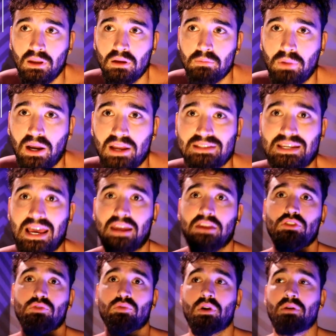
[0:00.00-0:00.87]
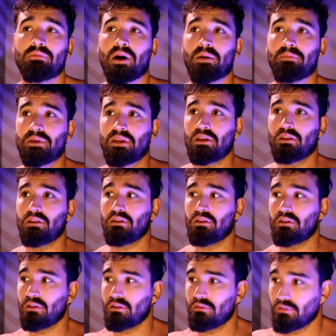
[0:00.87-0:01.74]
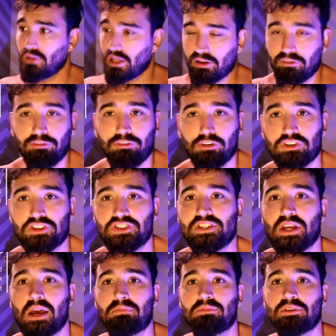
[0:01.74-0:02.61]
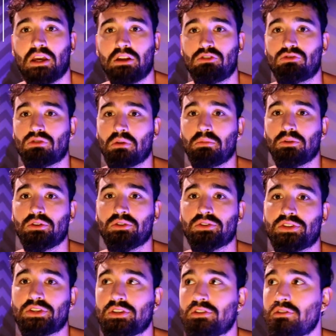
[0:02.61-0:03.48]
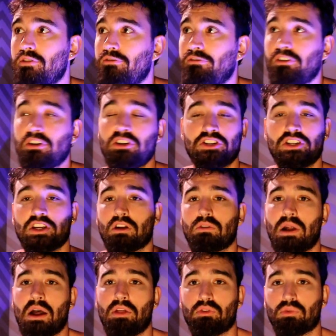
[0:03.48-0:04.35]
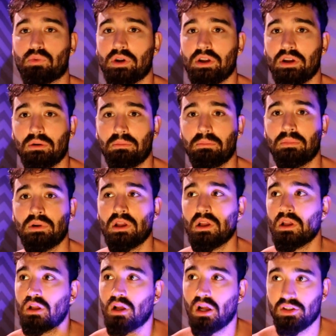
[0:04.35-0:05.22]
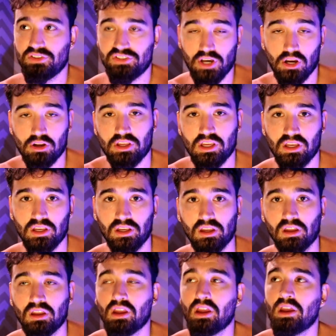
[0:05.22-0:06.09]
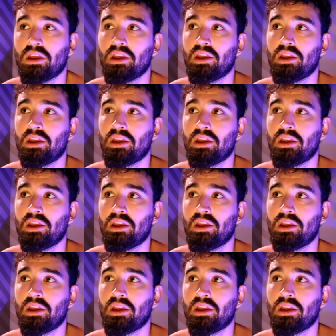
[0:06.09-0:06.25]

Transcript: By attacking the rim, I mean like first step type dribbles, finishing around the rim, dunking,